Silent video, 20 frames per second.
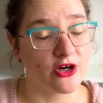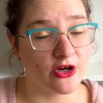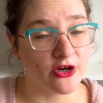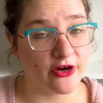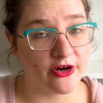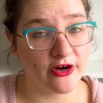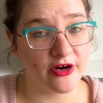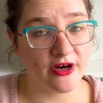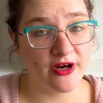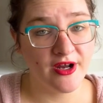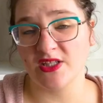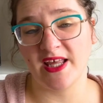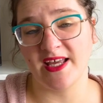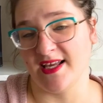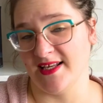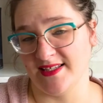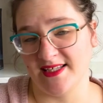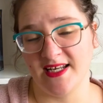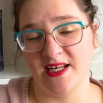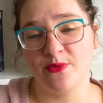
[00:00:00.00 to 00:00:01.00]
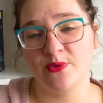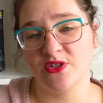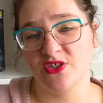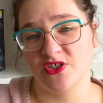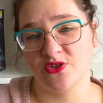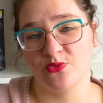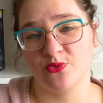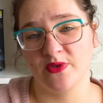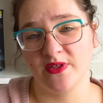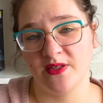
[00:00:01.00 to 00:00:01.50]
her. Like I said, it was
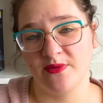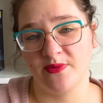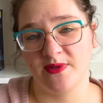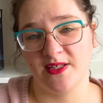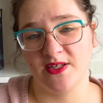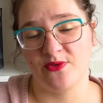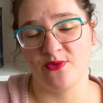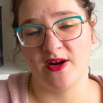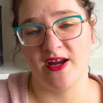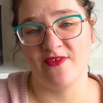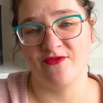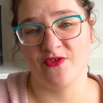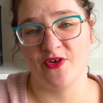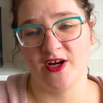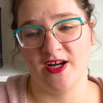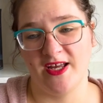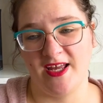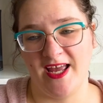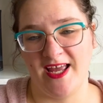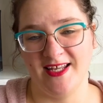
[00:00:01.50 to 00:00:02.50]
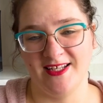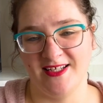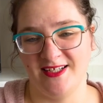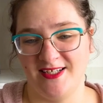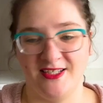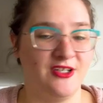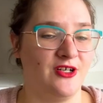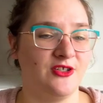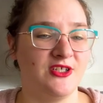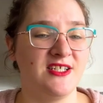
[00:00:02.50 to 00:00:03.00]
just really, really great for him. And,
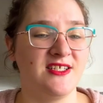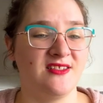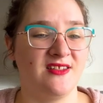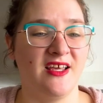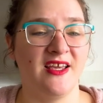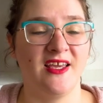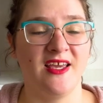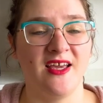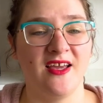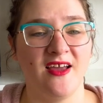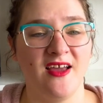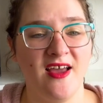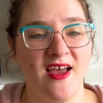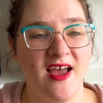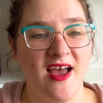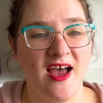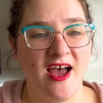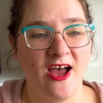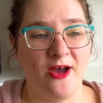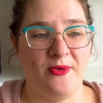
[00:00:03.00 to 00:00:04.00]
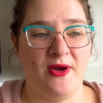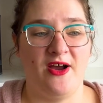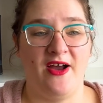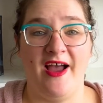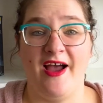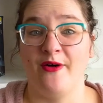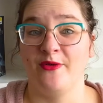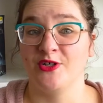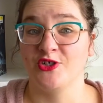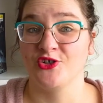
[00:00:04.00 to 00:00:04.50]
you know, just thinking about
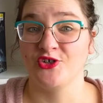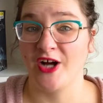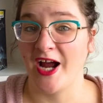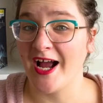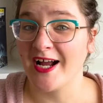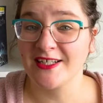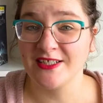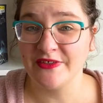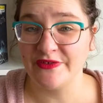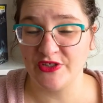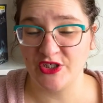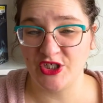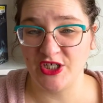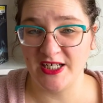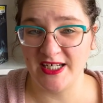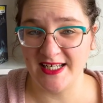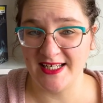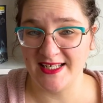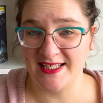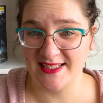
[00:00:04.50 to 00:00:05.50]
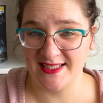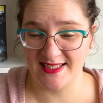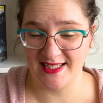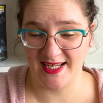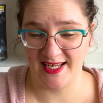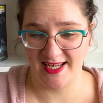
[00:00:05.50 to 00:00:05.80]
how attractive she is to